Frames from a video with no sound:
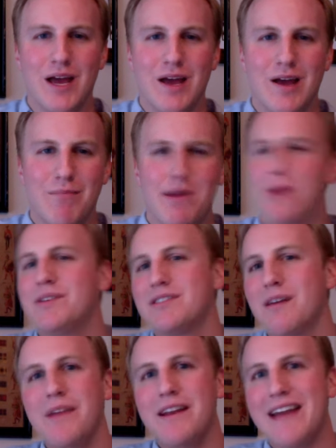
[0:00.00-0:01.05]
But it was
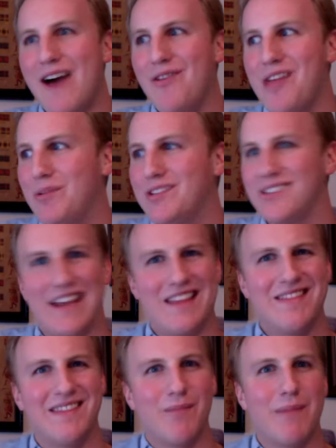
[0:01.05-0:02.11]
something now that was
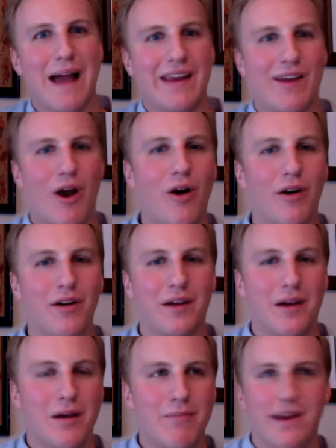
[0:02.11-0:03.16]
in their backyard,
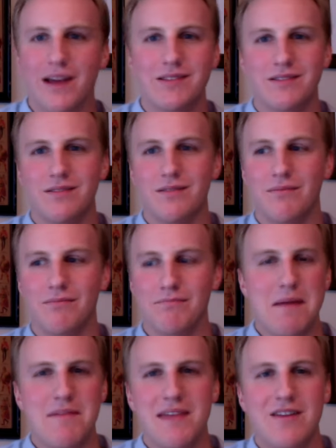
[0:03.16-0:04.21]
because
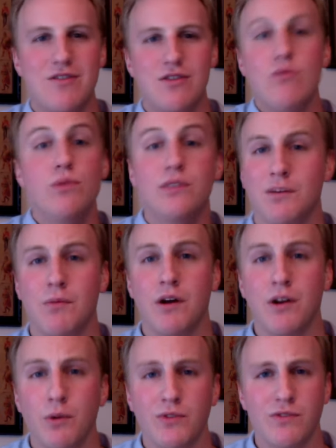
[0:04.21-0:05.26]
maybe they knew someone
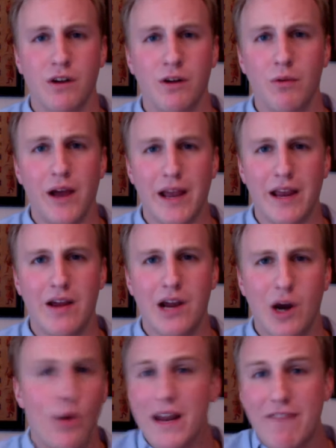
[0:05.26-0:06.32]
who was a runaway.
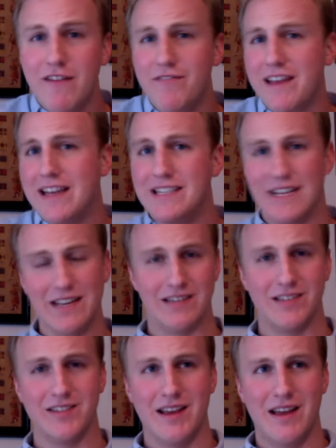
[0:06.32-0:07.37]
Or even if they
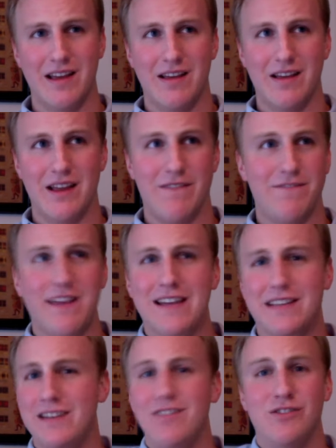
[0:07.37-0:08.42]
didn't, if they
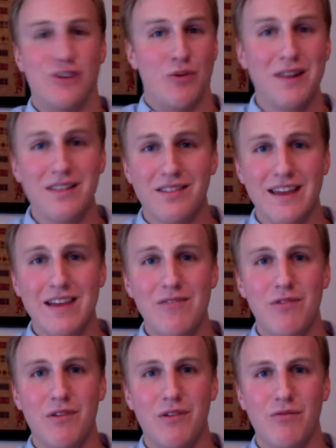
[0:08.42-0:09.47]
didn't do anything
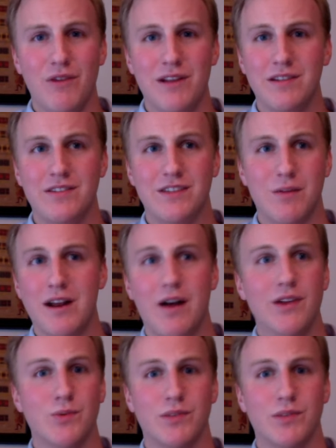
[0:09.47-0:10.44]
when someone else was